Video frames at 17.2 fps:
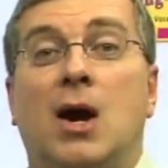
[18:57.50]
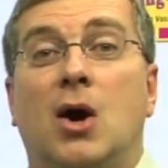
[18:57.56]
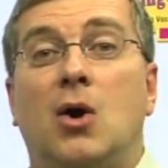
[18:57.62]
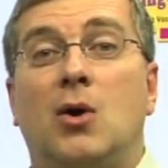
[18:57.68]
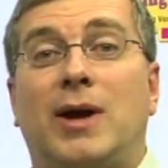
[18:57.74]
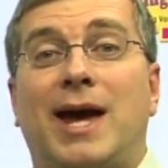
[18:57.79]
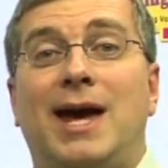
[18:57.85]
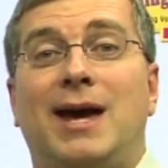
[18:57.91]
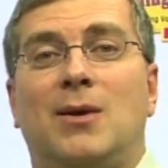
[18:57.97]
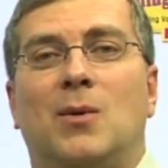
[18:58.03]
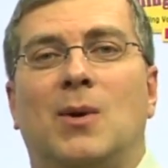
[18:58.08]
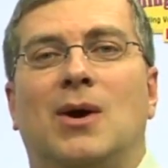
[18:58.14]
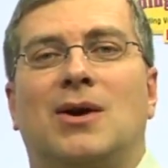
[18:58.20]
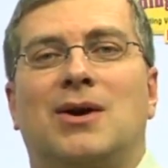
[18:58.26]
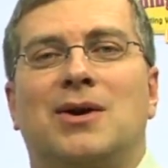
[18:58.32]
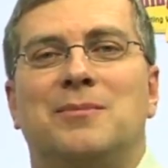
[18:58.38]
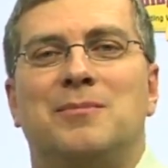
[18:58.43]
Okay,
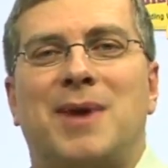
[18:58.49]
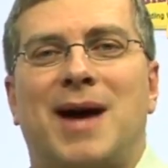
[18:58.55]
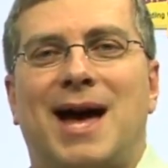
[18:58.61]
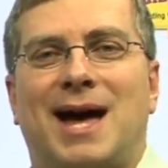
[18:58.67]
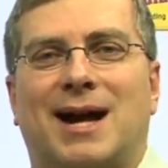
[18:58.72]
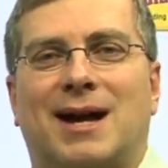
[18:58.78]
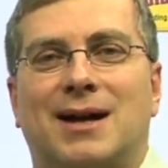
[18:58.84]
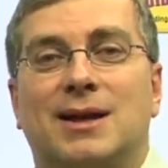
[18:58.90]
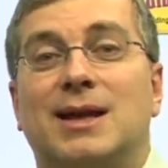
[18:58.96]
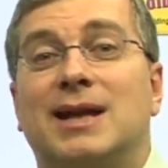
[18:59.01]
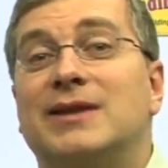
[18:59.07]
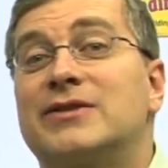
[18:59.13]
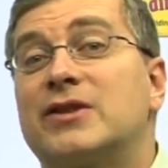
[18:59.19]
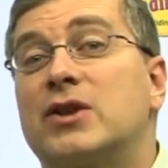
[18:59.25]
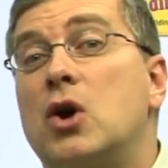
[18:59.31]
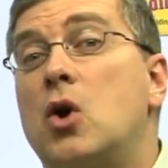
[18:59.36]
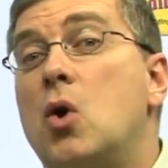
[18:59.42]
welcome back.
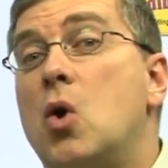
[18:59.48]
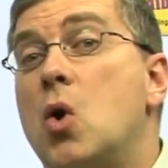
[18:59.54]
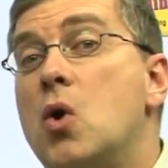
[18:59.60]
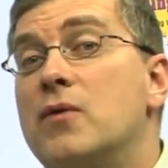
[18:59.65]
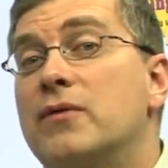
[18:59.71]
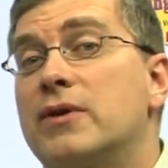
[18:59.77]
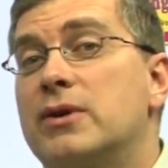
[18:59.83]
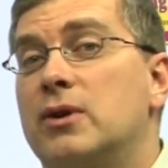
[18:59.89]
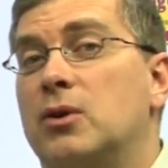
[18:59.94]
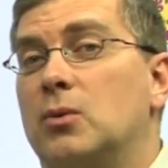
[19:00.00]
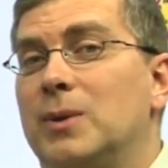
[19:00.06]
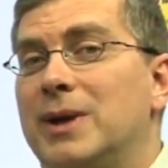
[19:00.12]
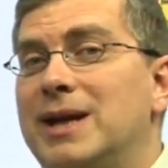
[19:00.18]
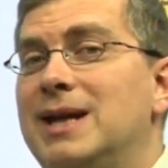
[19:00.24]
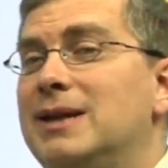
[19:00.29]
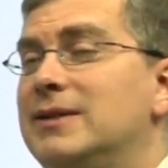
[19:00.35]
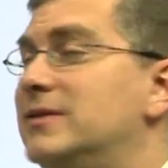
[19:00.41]
Let's go over the
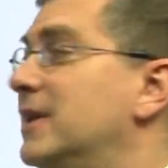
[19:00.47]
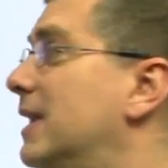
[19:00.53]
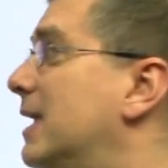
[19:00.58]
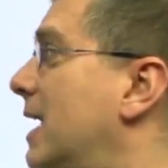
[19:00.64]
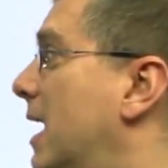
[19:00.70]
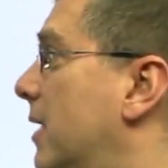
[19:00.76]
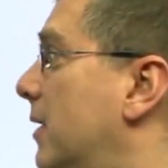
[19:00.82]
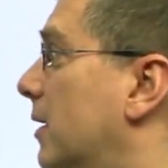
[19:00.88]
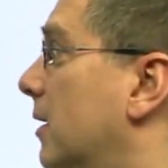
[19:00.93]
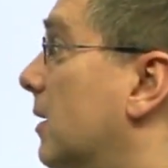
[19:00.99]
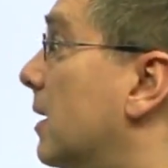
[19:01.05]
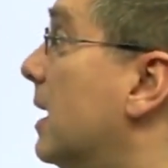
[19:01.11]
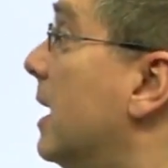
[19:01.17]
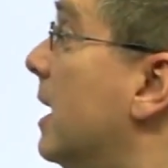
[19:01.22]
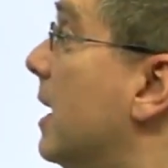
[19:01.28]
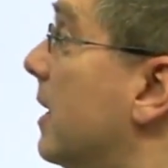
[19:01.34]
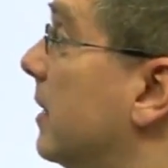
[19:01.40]
reading together.
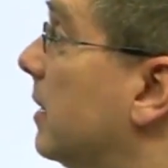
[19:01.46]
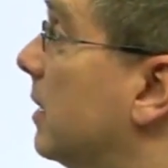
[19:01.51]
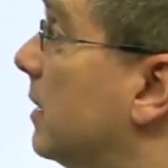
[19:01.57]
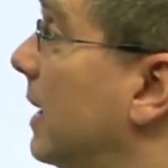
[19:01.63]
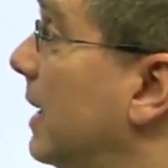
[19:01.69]
The